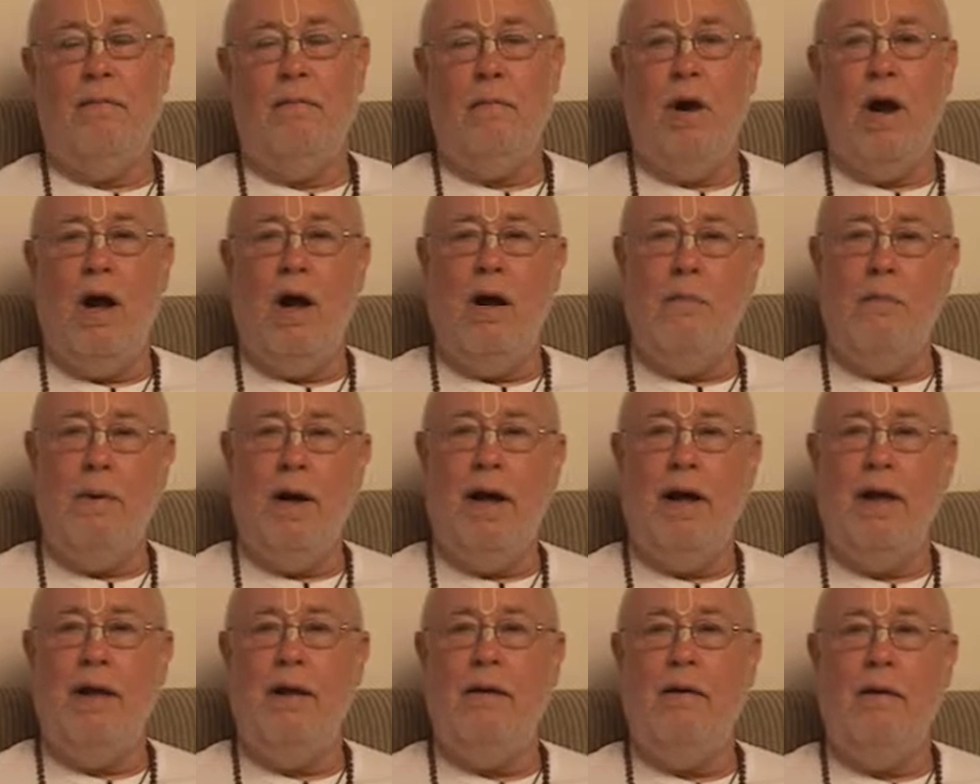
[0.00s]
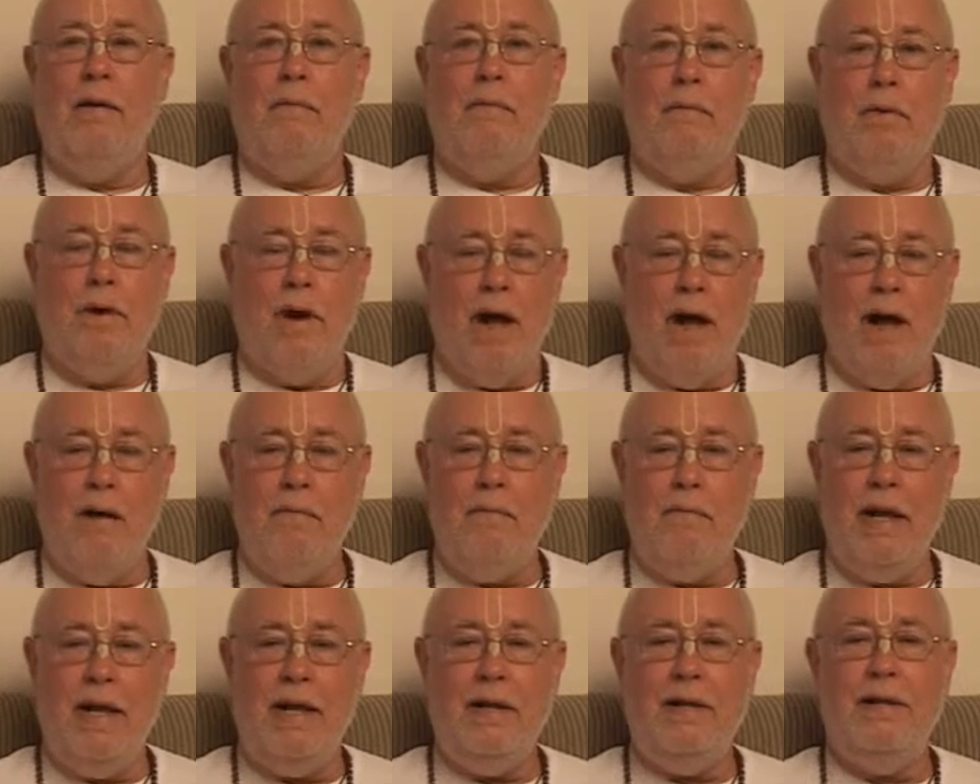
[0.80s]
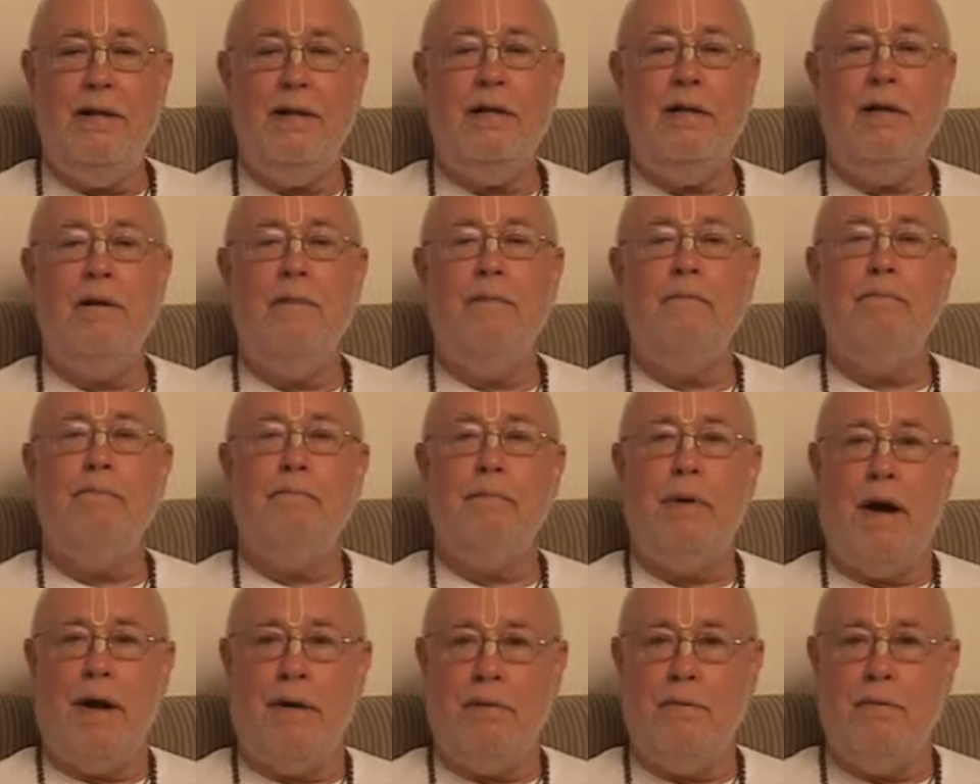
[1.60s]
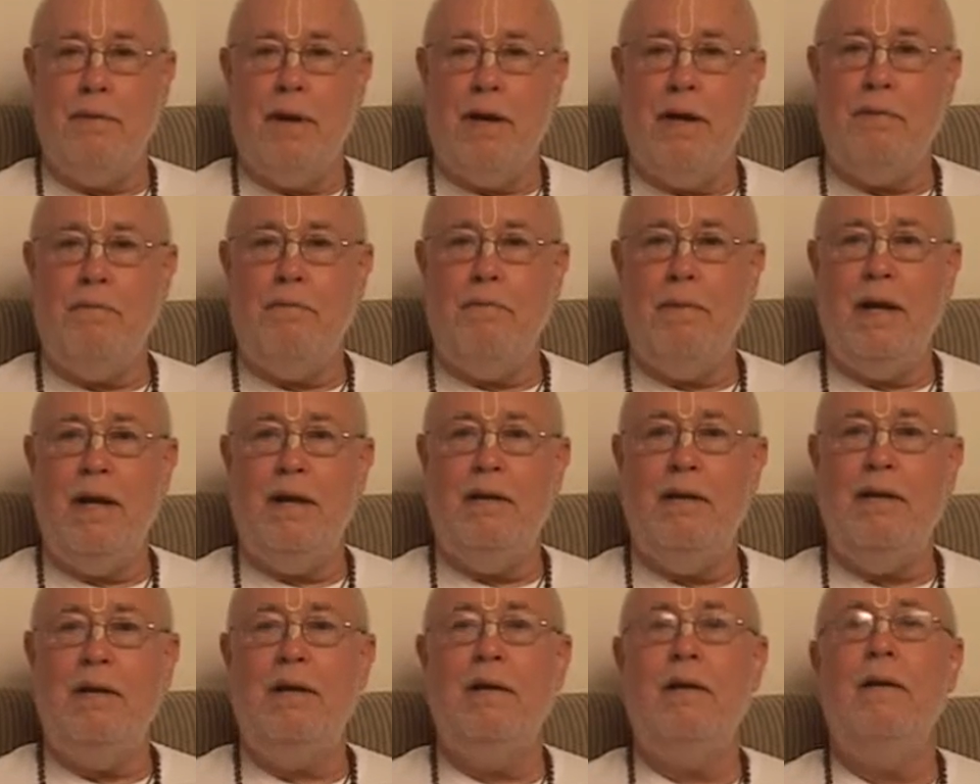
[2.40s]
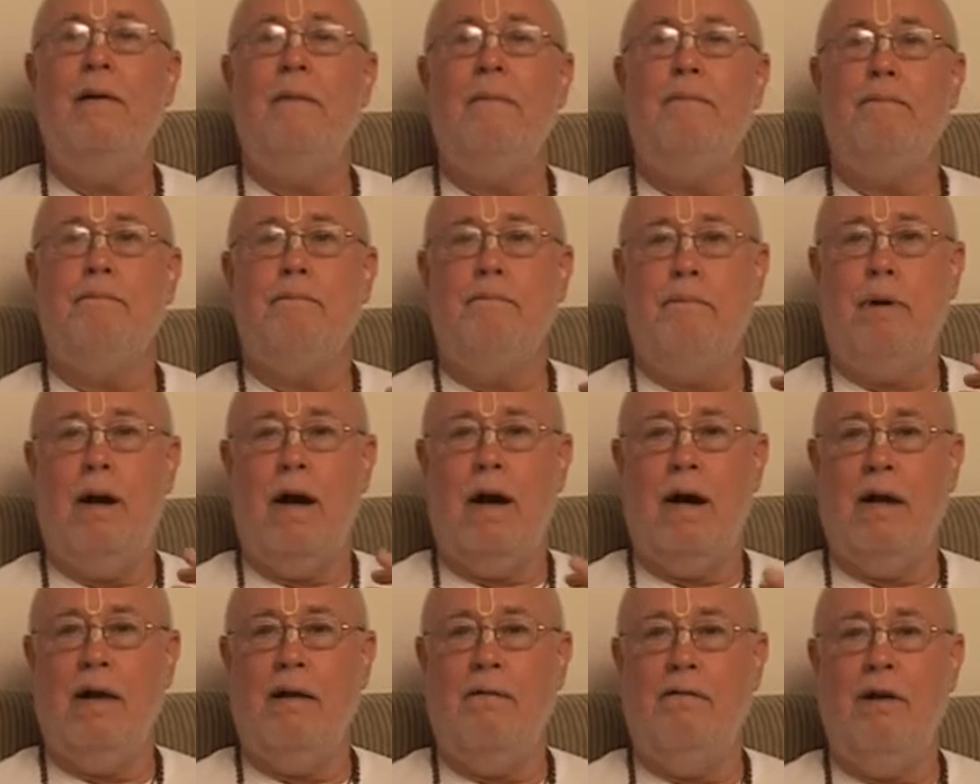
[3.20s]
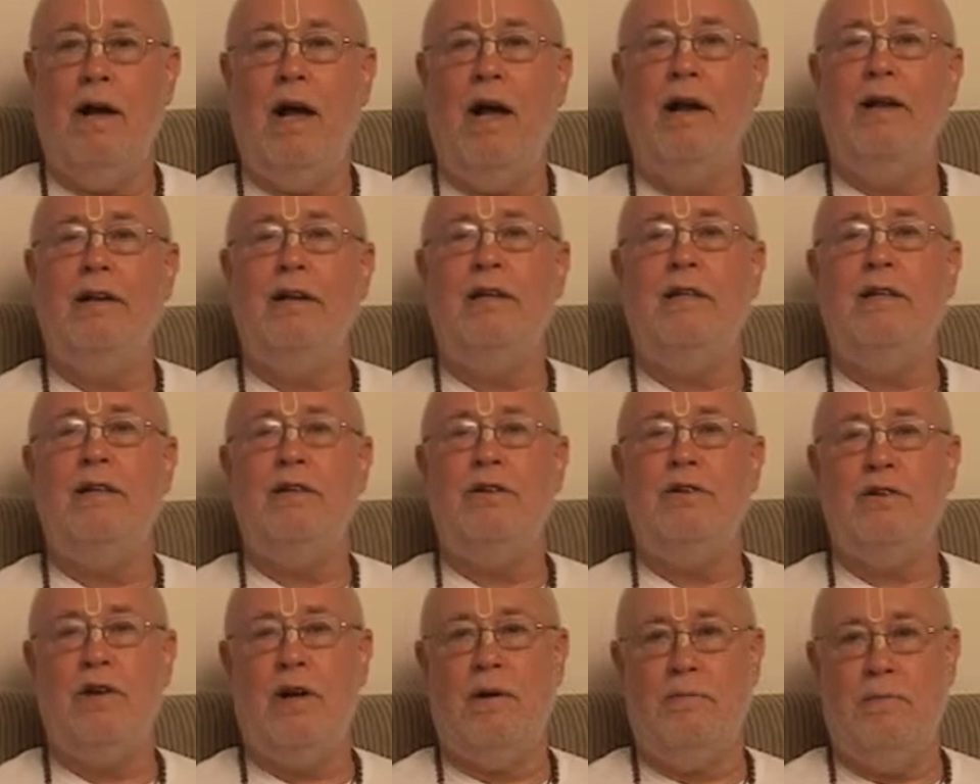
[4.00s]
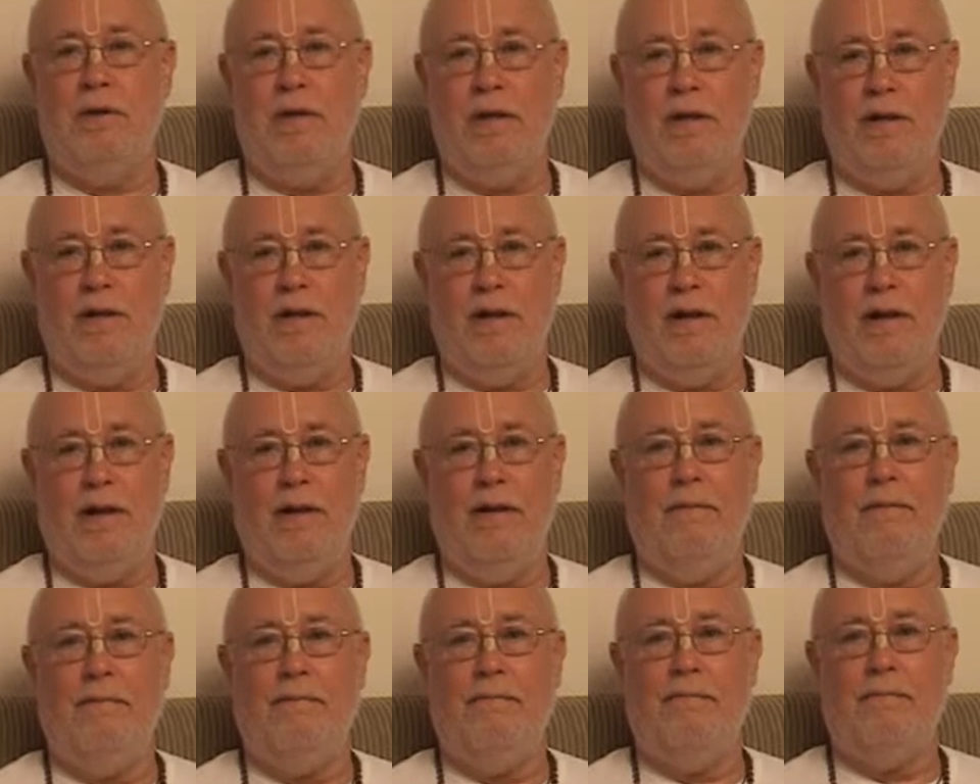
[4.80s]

Brahmeti, Paramatmeti, Bhagavaniti Shabdyate.